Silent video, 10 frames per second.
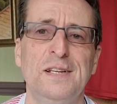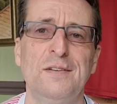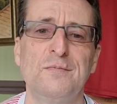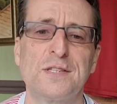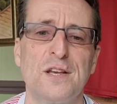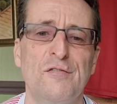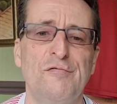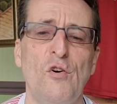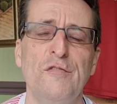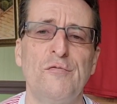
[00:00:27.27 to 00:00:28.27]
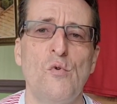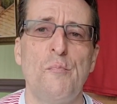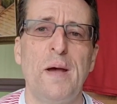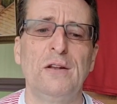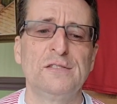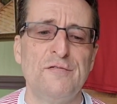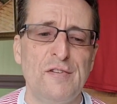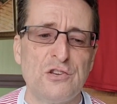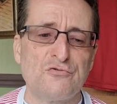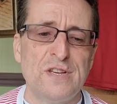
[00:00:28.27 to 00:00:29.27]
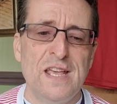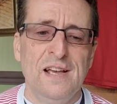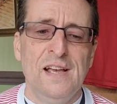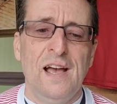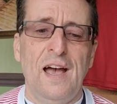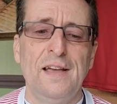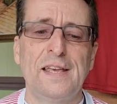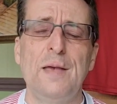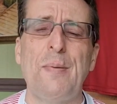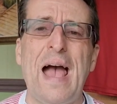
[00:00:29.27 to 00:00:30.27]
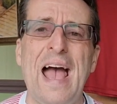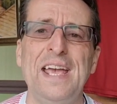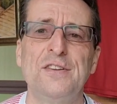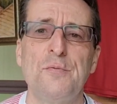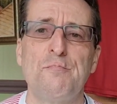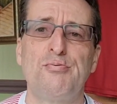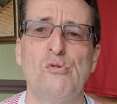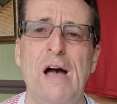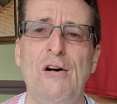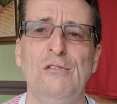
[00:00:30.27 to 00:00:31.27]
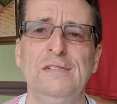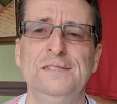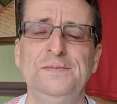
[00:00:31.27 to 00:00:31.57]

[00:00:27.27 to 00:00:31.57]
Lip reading: It was a 5-4 penalty victory. Keeper Aidan Prowl,